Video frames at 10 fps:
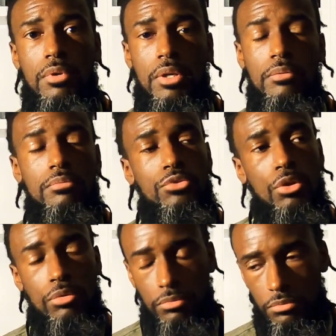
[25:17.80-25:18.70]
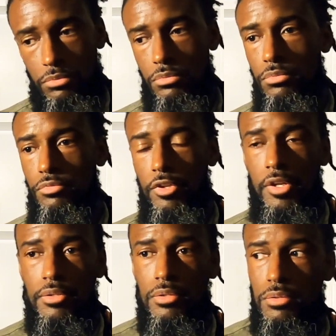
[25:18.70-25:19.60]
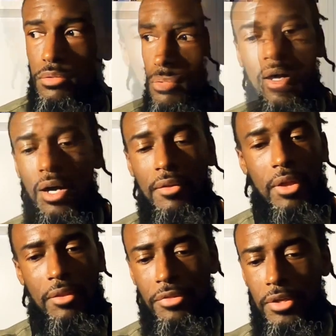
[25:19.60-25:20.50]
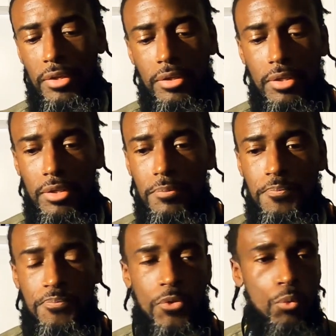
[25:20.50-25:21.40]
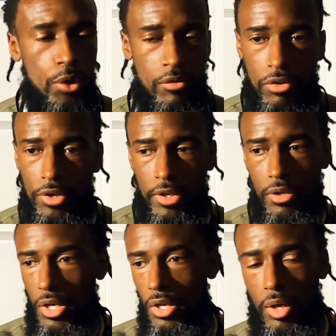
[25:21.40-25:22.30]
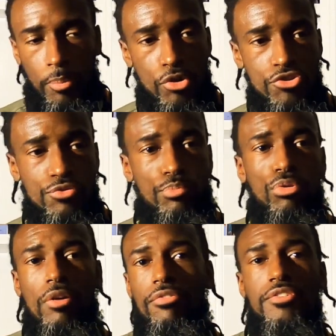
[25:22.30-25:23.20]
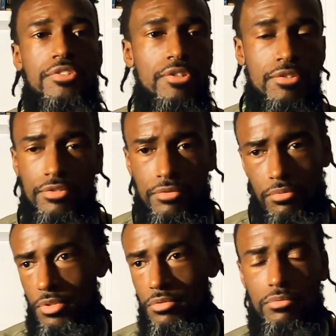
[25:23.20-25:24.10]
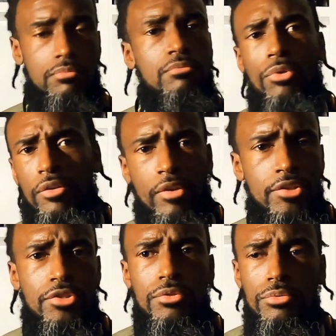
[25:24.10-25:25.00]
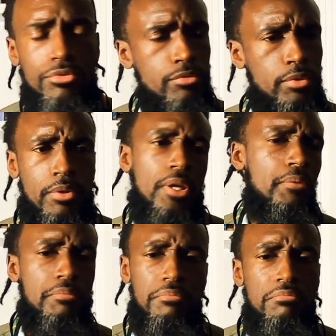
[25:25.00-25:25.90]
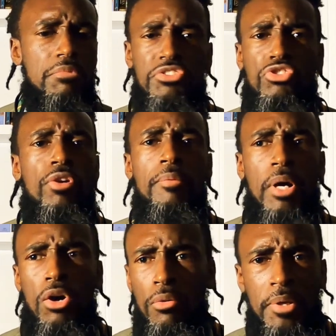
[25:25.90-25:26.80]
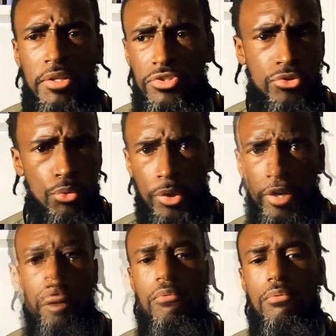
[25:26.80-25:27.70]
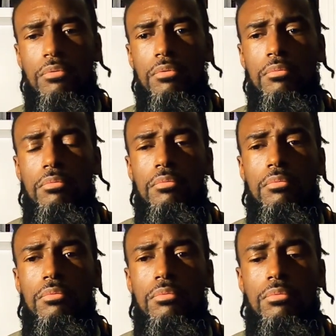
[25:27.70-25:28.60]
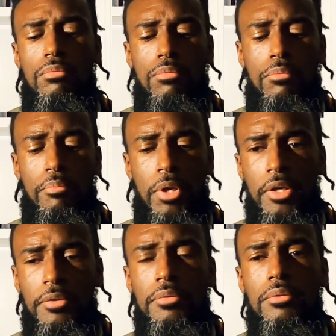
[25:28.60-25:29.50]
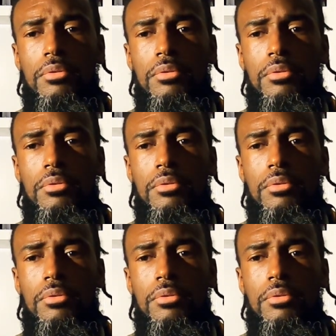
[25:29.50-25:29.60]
right? So, for instance, I think whatever a person's preference is whatever they choose, and it's great by all means. You do whatever, but